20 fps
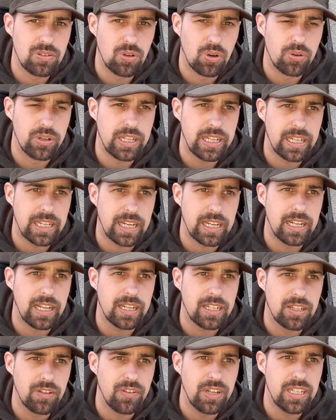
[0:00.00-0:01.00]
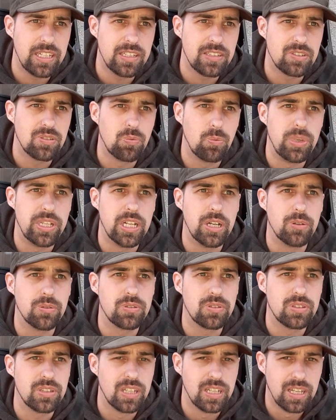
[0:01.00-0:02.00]
or they can activate it
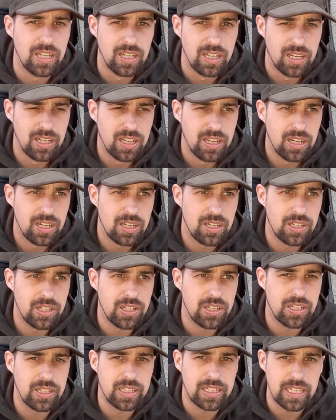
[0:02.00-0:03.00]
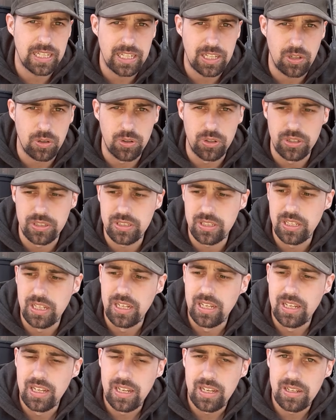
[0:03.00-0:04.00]
without uh, getting hurt.
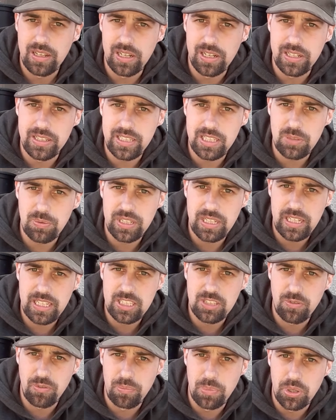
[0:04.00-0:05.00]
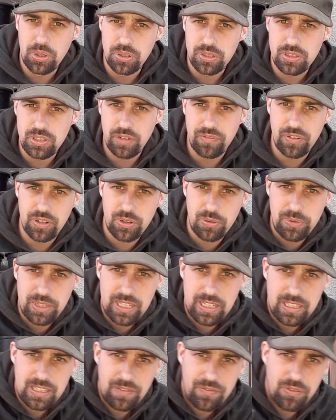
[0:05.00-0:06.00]
Uh, this one, it's more tougher with
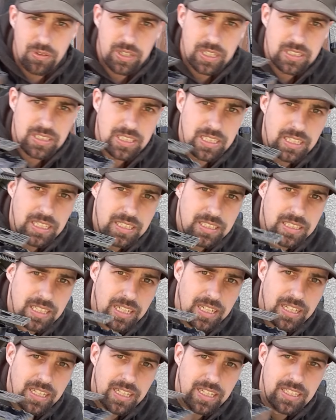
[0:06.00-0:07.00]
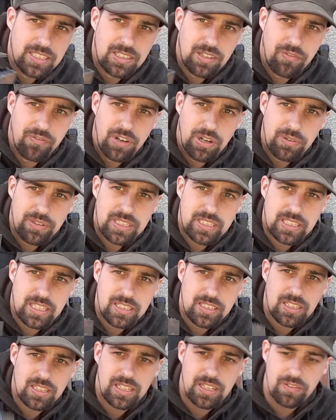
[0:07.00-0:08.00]
it, if you can see it. It's a very
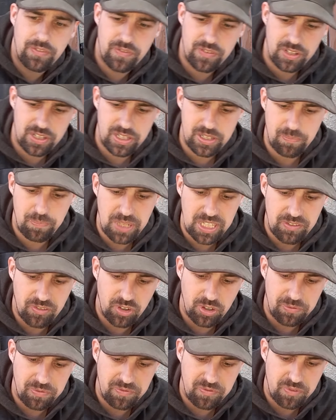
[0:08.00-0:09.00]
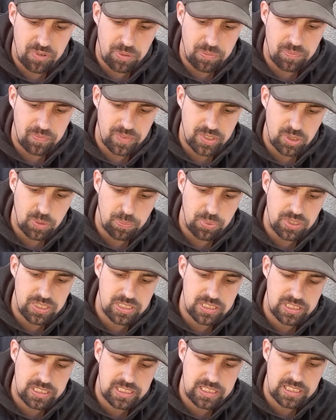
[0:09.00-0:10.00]
sensitive uh, platform from you put
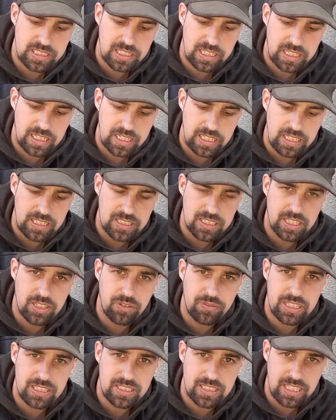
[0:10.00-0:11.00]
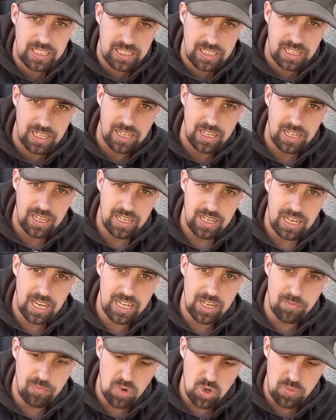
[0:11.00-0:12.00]
it inside of this thing,
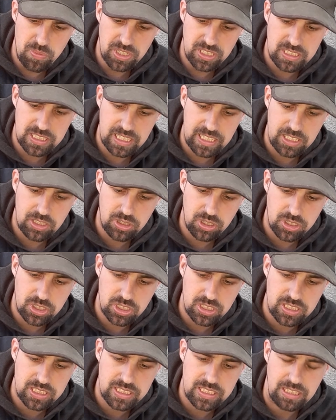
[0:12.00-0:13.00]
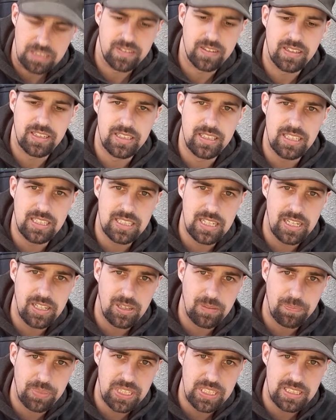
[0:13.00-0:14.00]
and the moment it touches this
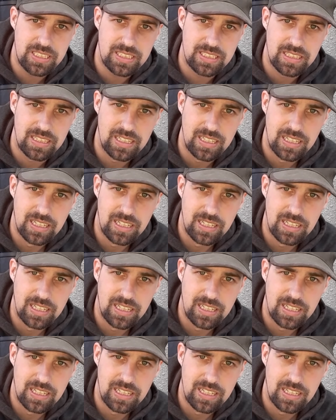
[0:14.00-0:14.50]
little piece